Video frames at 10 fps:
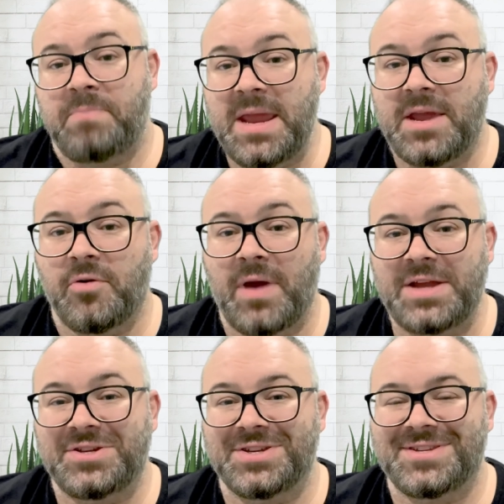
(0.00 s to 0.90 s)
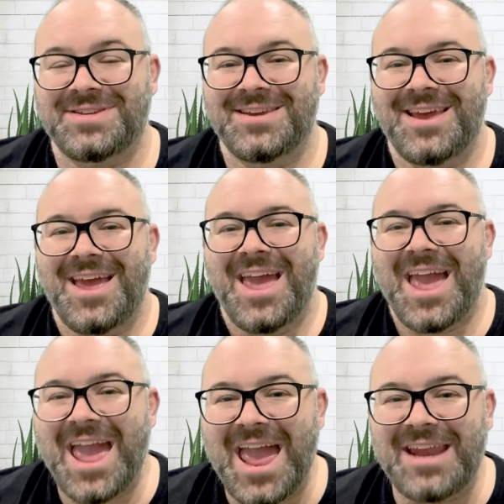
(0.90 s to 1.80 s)
be courageous,
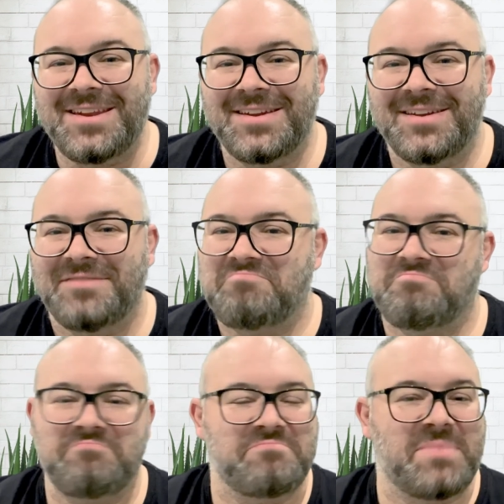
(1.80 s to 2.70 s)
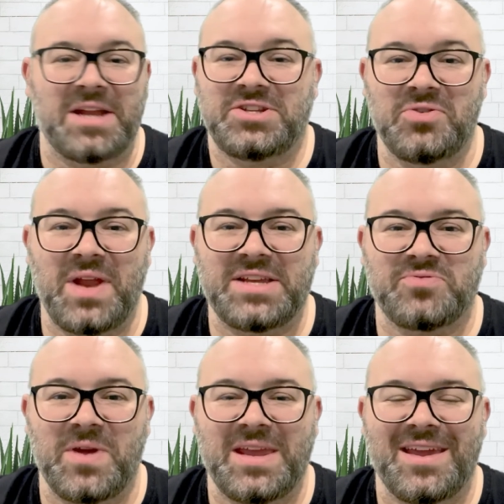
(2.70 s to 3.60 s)
and until
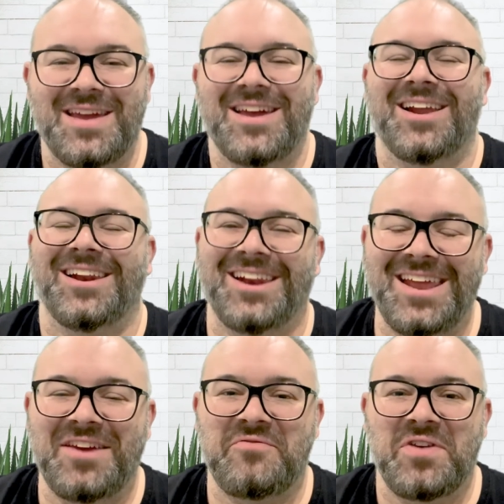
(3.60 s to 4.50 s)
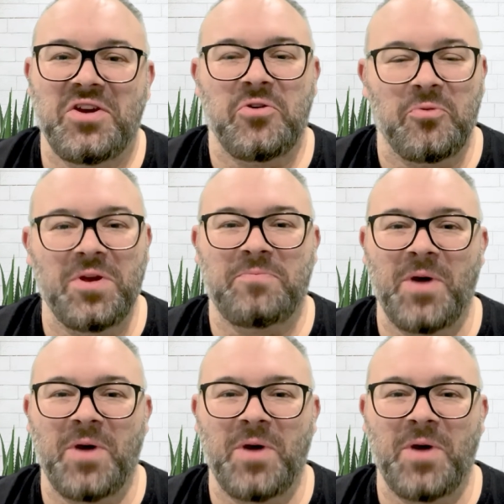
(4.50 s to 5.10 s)
next week, live with